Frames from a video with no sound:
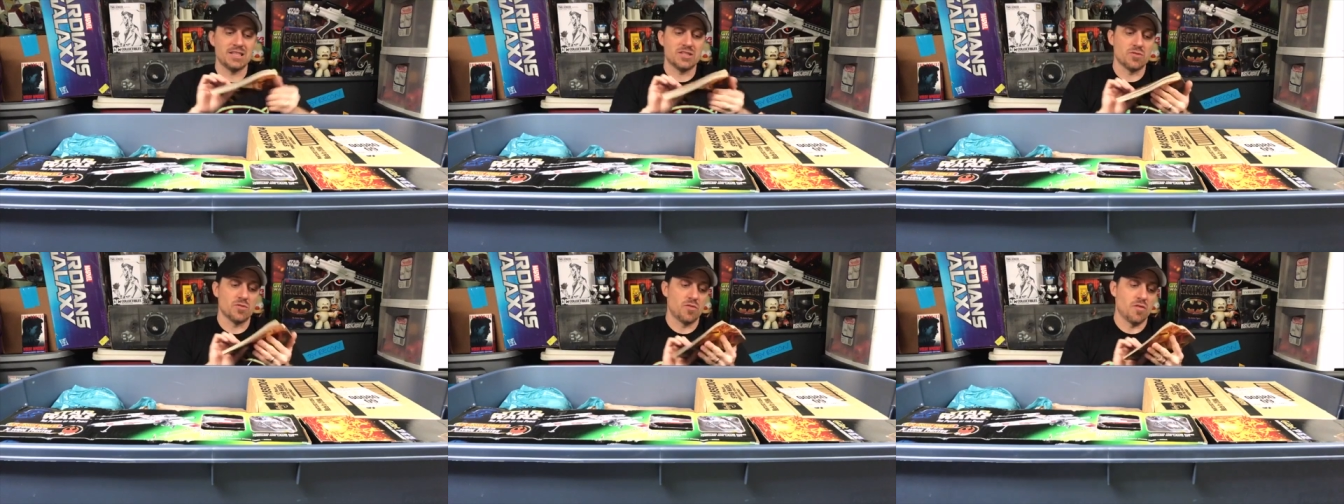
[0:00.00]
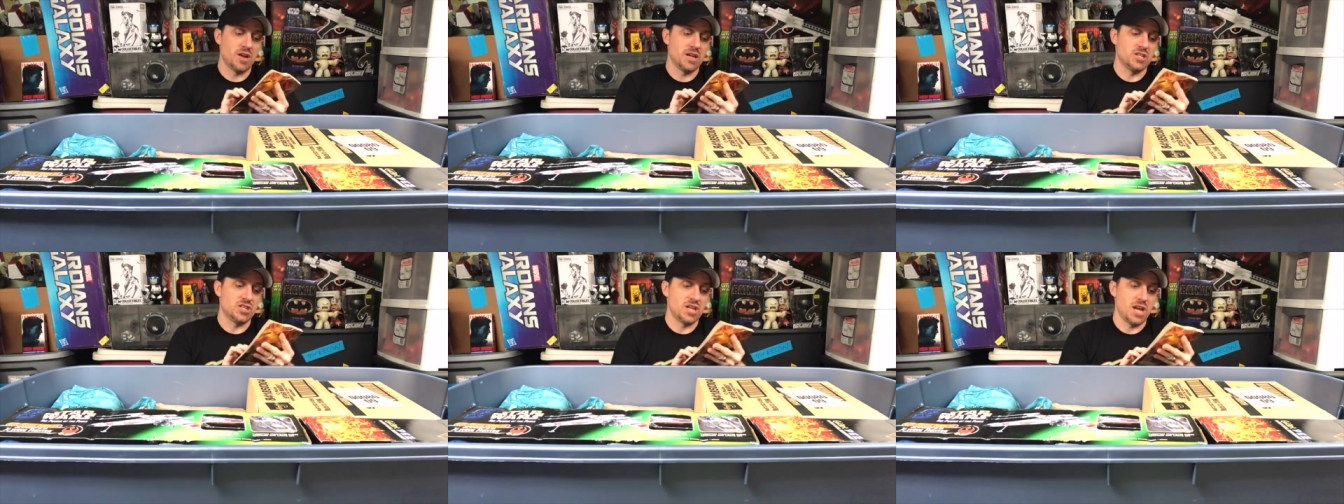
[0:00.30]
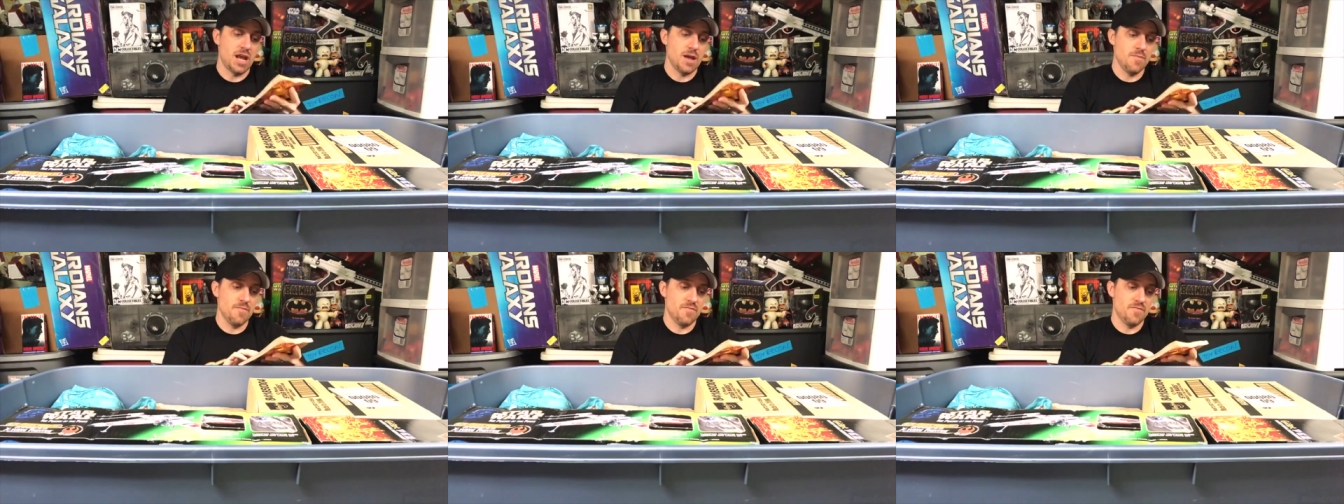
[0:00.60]
so great
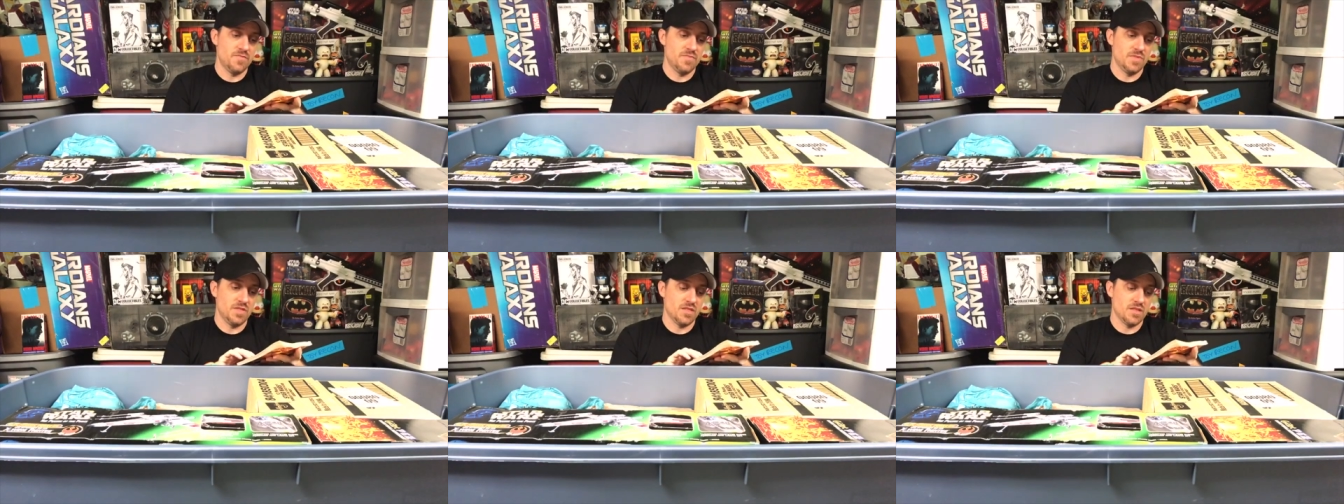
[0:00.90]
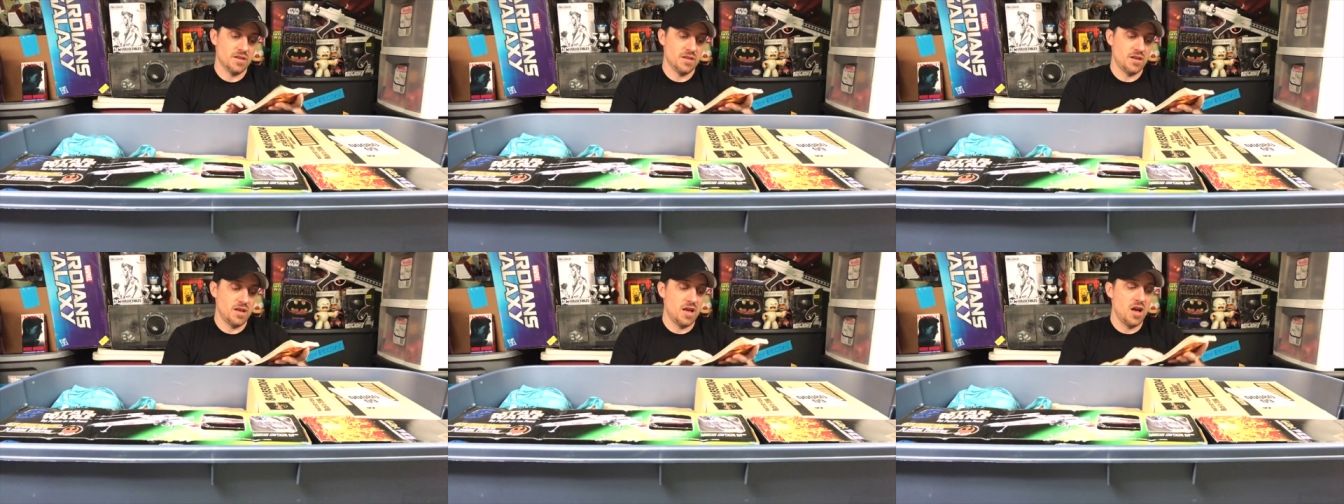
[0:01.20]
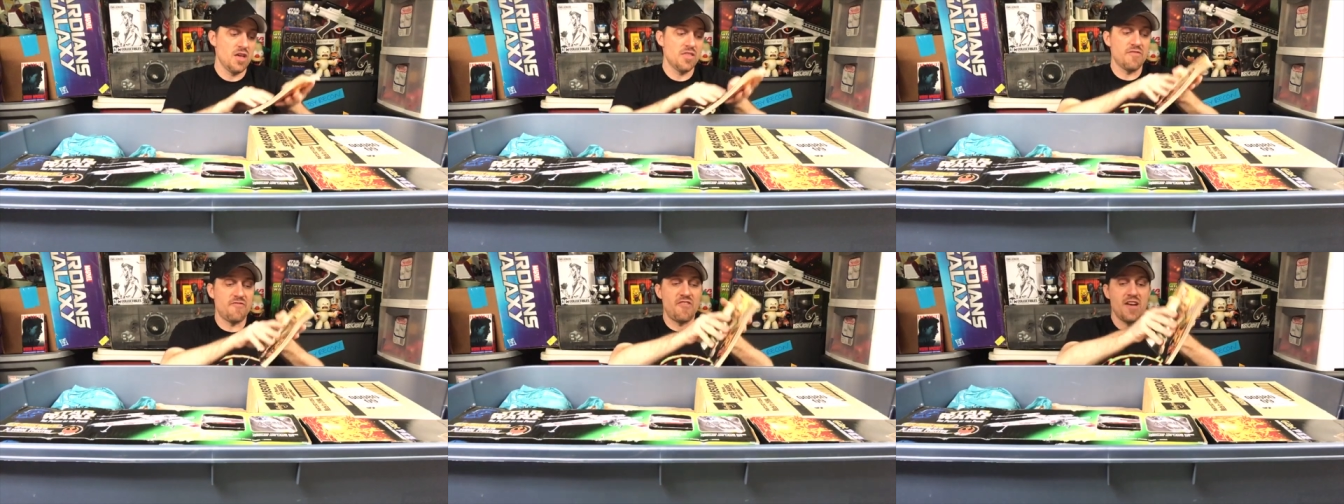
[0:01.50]
shape. Oh,
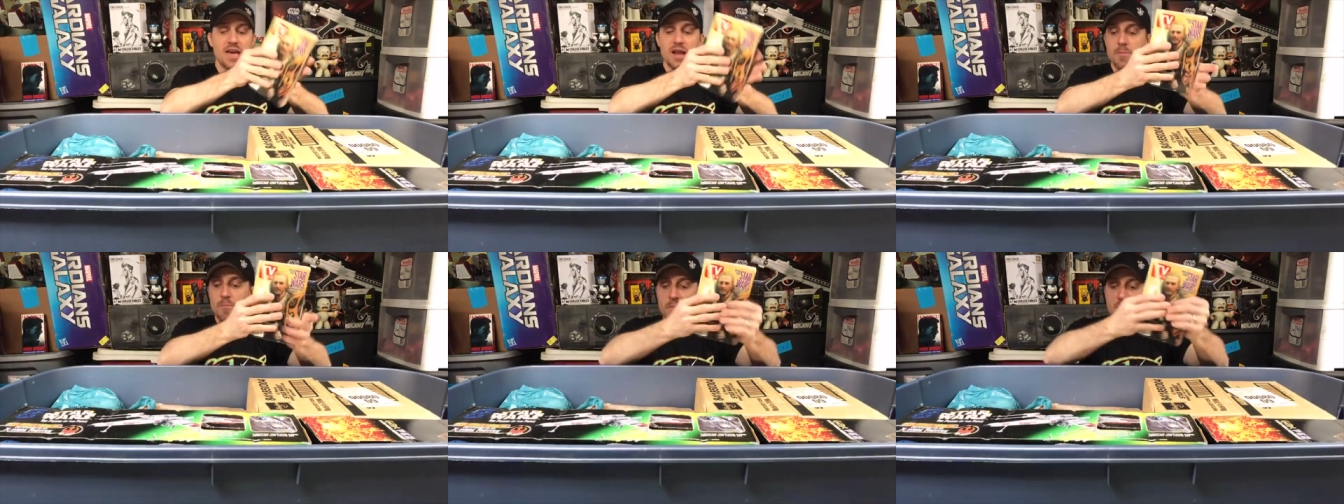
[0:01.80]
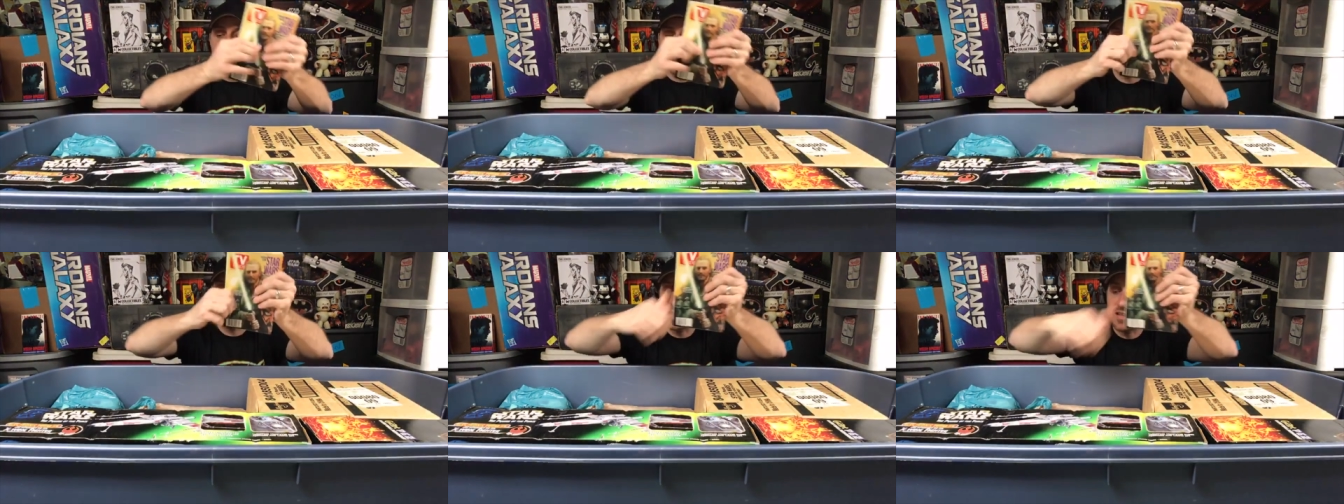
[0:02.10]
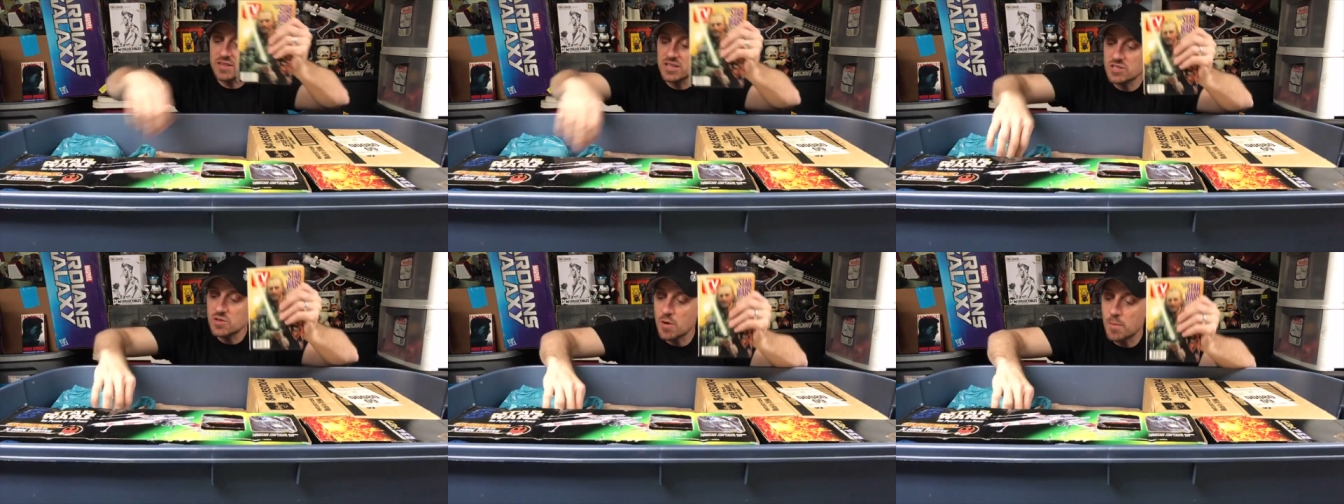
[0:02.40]
the Phantom Menace. Now
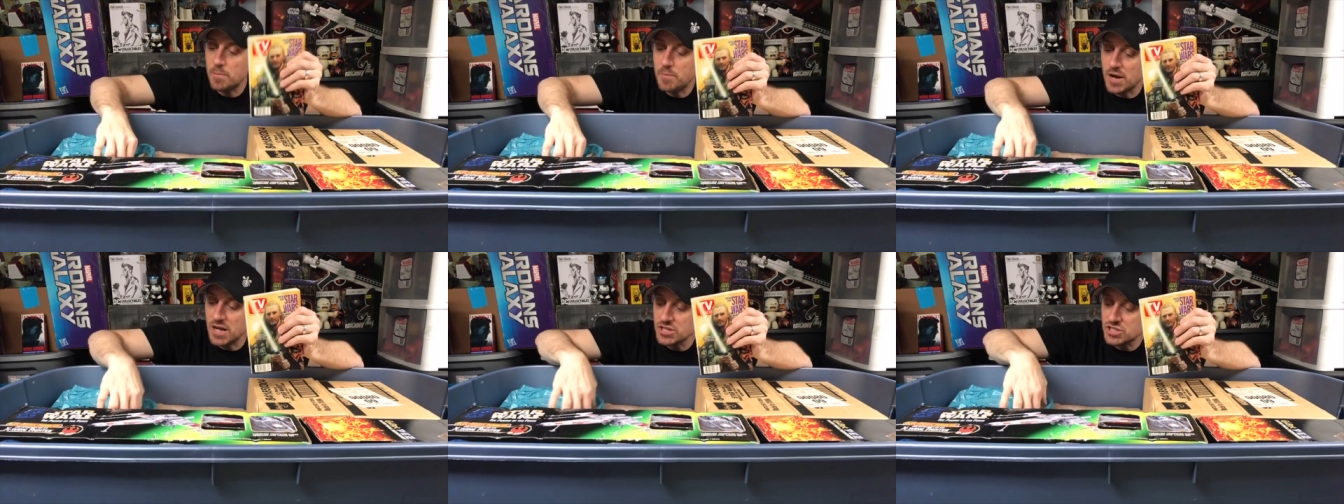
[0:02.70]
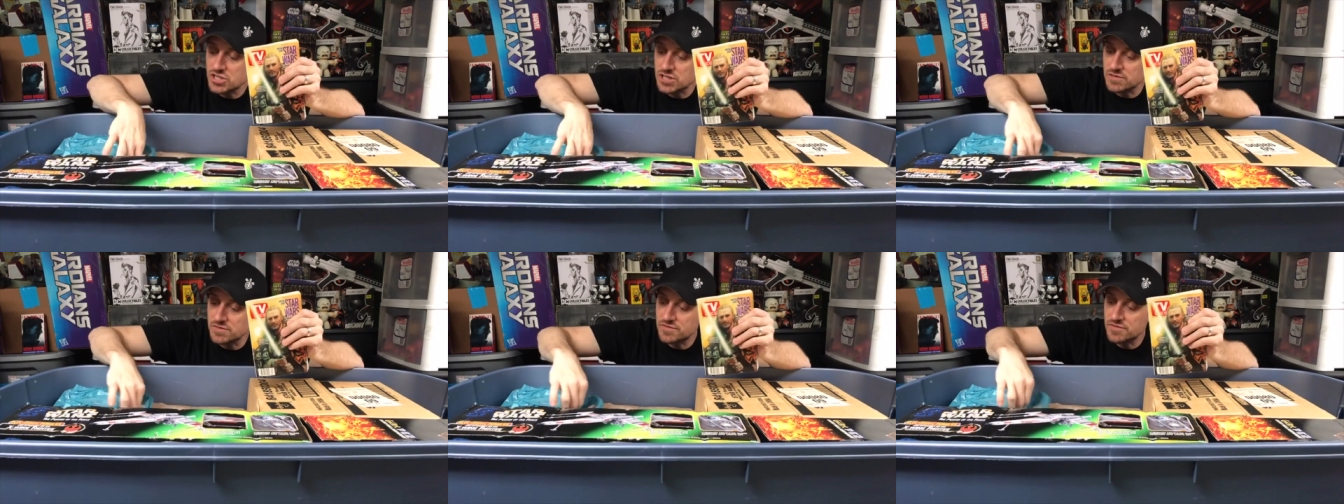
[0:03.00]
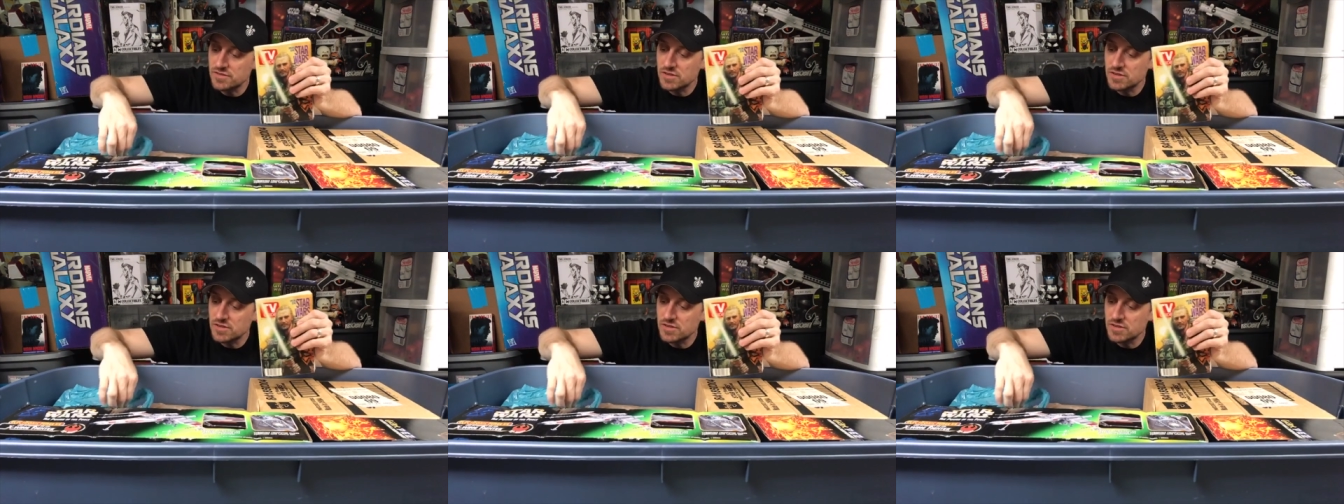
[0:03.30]
these are a bunch of